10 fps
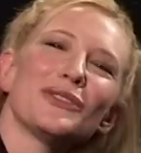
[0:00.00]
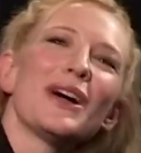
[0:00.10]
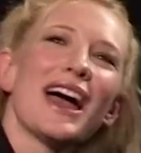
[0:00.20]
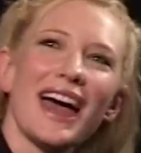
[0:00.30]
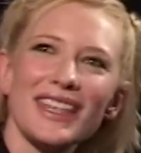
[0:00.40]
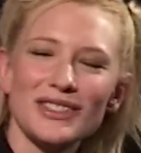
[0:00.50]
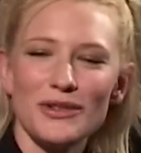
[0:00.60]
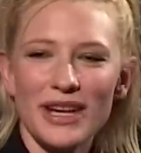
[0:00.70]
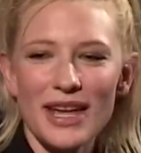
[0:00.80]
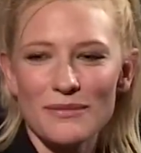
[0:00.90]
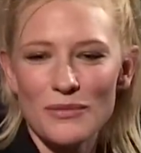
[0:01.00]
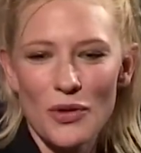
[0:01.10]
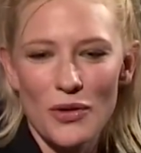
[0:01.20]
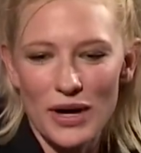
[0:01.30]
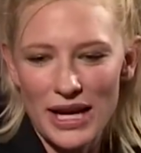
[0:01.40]
you as you get
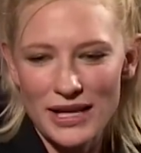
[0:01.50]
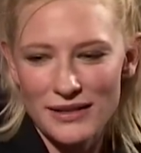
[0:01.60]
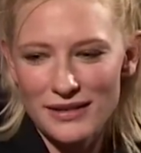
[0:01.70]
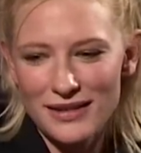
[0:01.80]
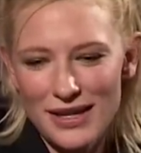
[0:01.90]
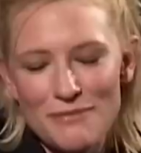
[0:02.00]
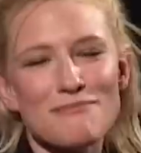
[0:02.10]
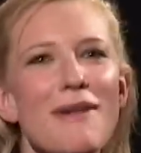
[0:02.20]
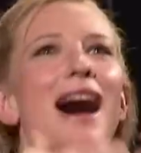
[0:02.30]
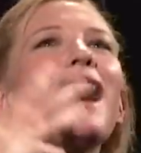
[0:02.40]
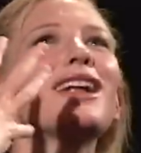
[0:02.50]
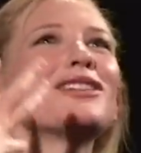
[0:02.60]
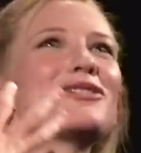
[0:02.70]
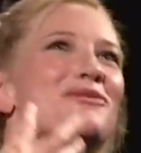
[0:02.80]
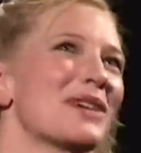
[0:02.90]
more in
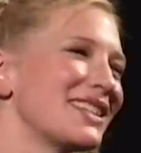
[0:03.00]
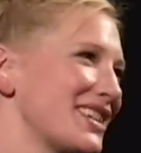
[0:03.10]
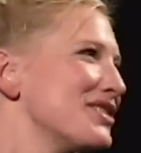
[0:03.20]
command of one's